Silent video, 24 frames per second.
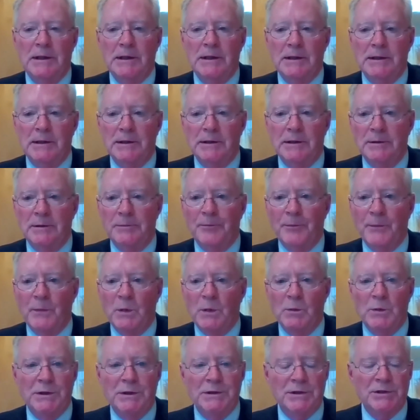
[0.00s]

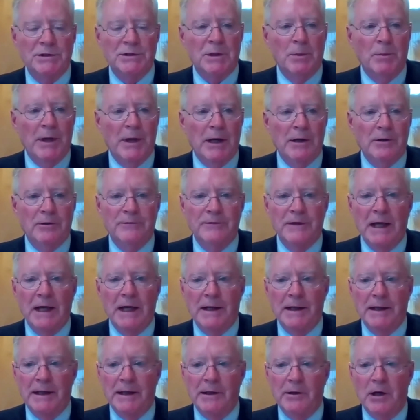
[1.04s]
It's just a matter of
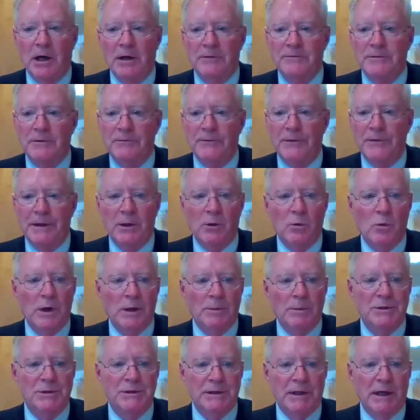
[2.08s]
getting it off of their
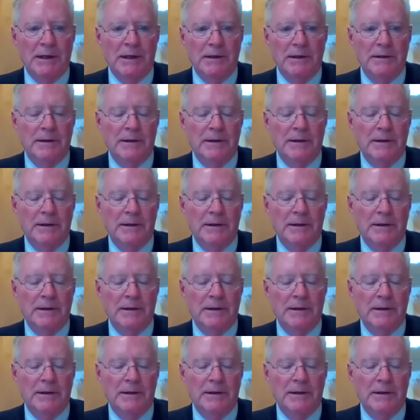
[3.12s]
website.